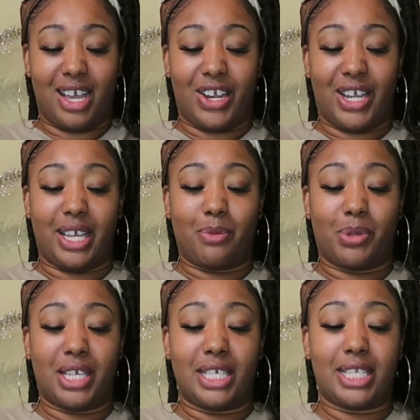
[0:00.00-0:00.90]
all right
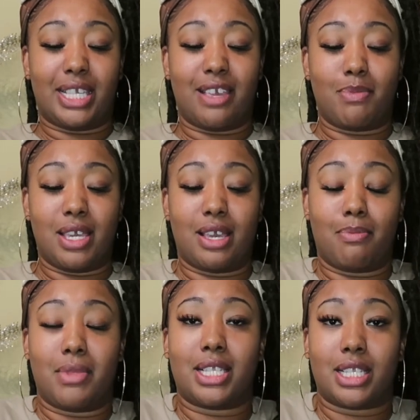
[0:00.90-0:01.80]
so give me a
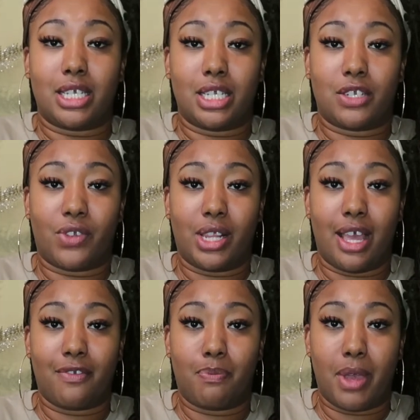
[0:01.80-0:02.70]
message for life